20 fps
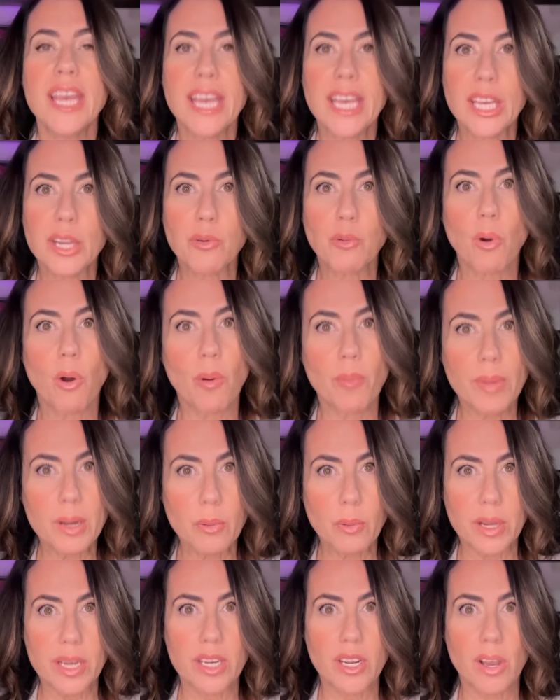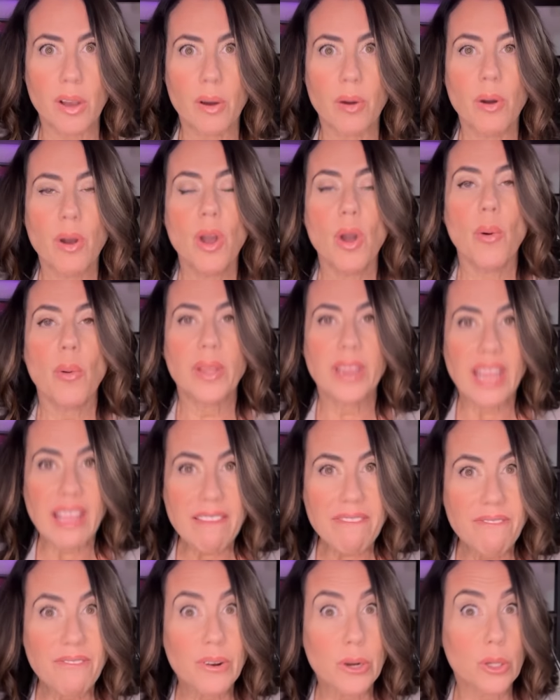enrollment window when they
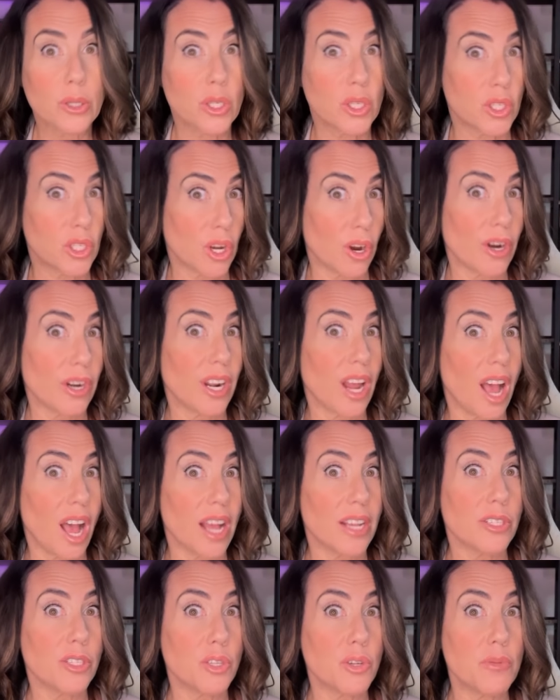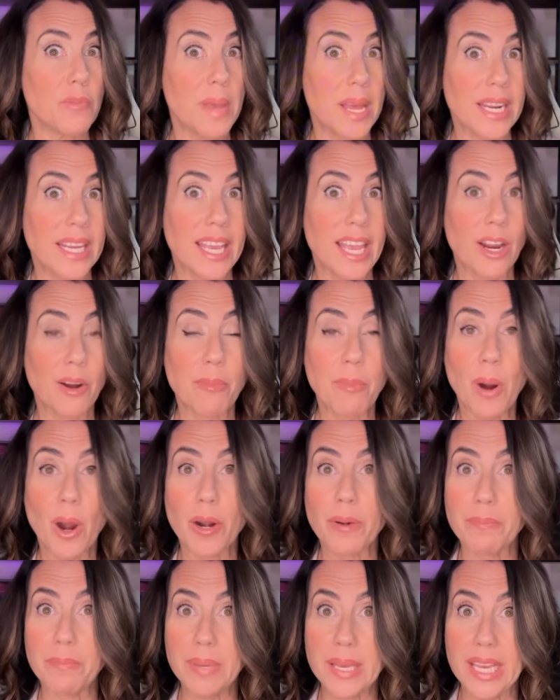first start onto Medicare
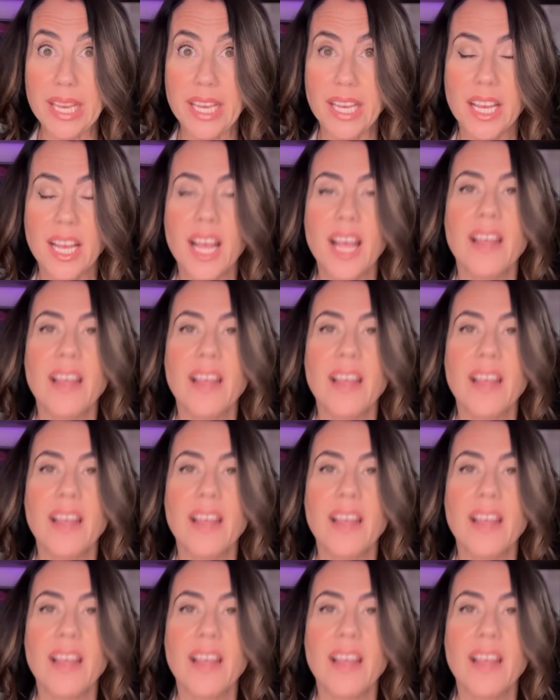Part B.